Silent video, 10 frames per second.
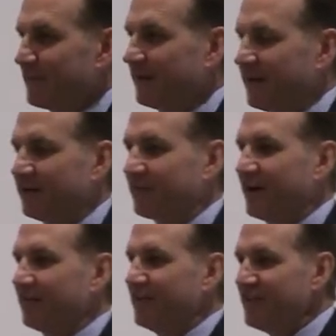because
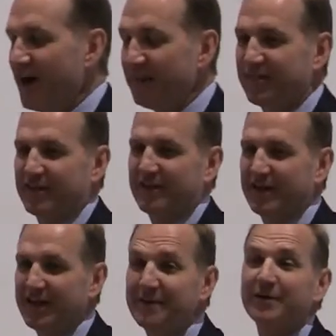of nothing
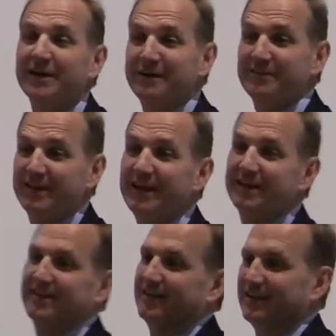that Abraham
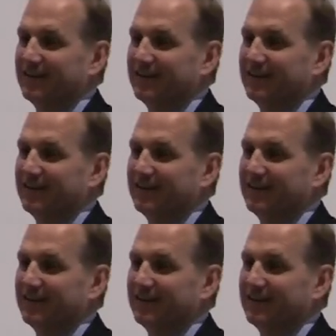did.